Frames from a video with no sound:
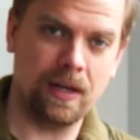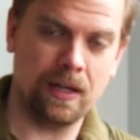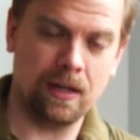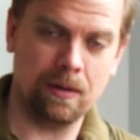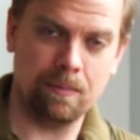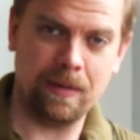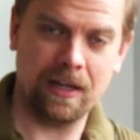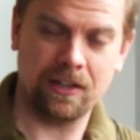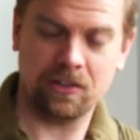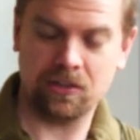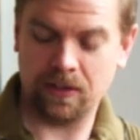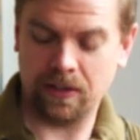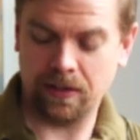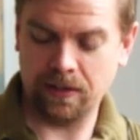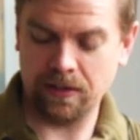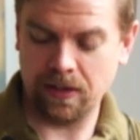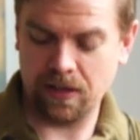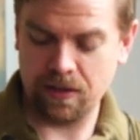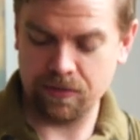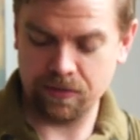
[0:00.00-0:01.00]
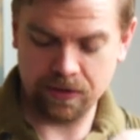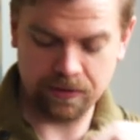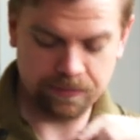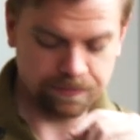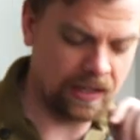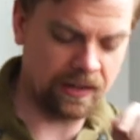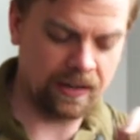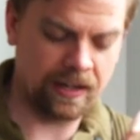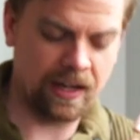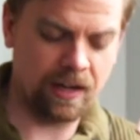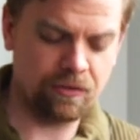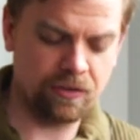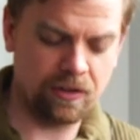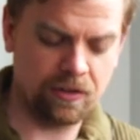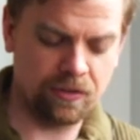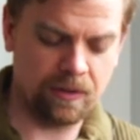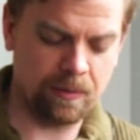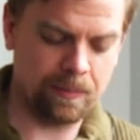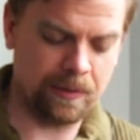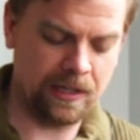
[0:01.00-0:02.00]
and a Mexican coffee. Now,
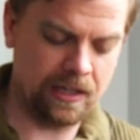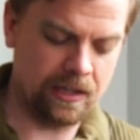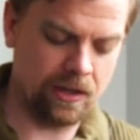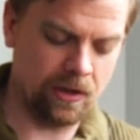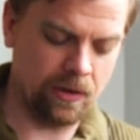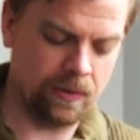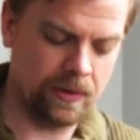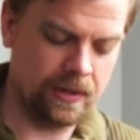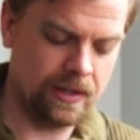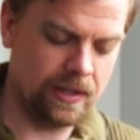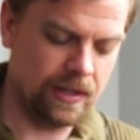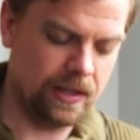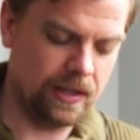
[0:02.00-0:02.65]
Cafe Femenino